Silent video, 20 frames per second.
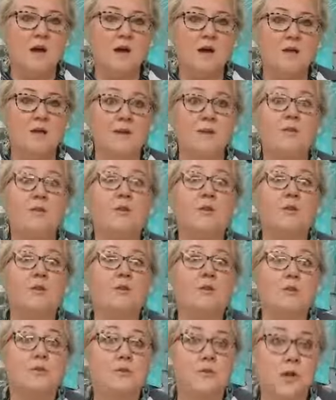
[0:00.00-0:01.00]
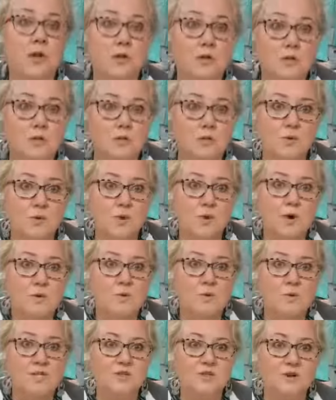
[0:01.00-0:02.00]
if you're new to Chalk Couture and
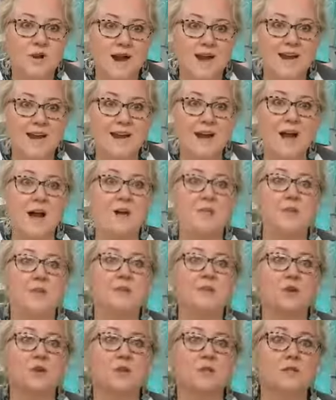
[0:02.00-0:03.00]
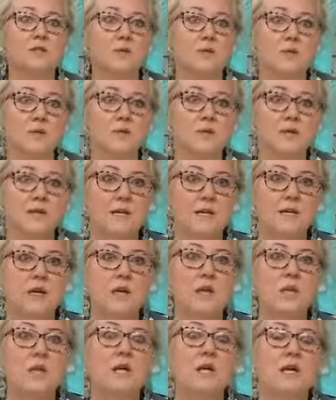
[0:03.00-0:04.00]
want to try it out, these are a super
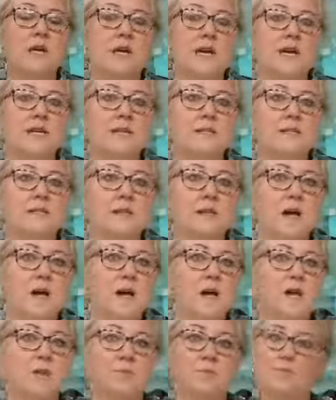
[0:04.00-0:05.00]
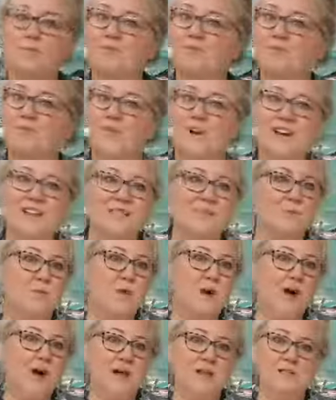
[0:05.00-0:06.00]
deal. It's priced
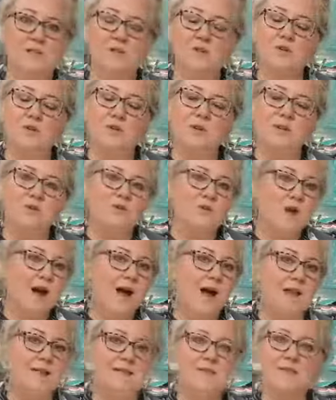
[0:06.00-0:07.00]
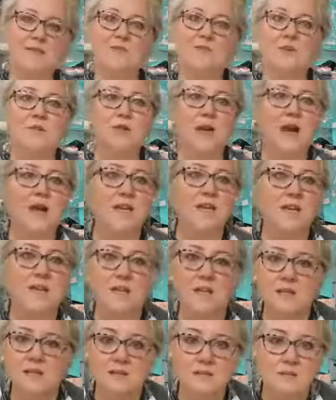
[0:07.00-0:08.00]
right, so you can try it, see if you like
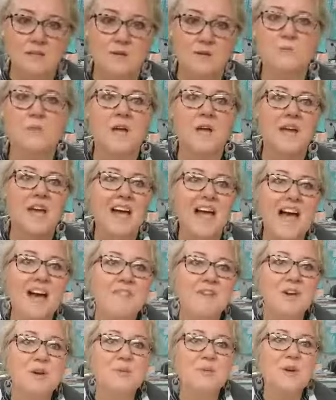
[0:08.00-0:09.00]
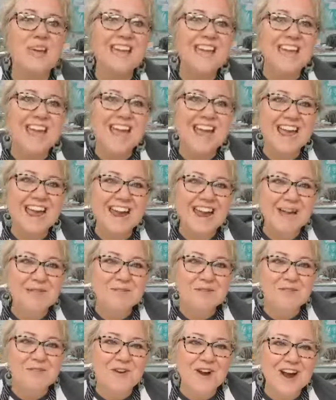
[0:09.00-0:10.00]
it. So have a good weekend. Happy
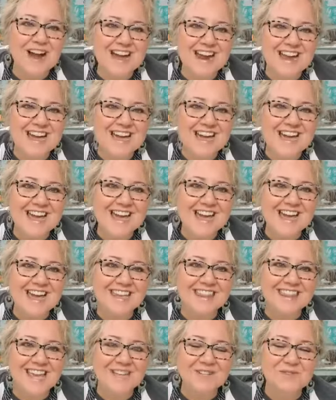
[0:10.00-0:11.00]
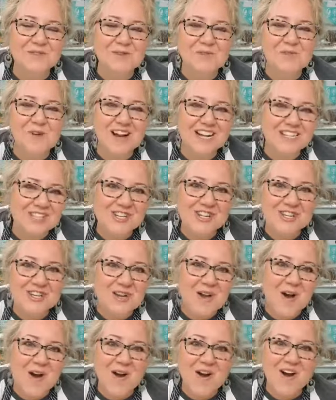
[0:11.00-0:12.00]
Friday. Thanks for watching,
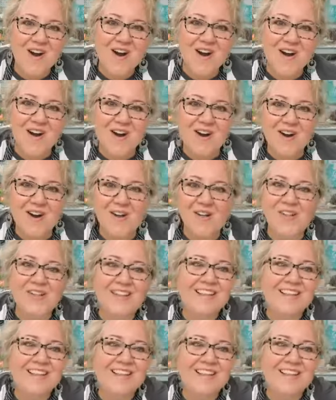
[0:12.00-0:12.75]
y'all.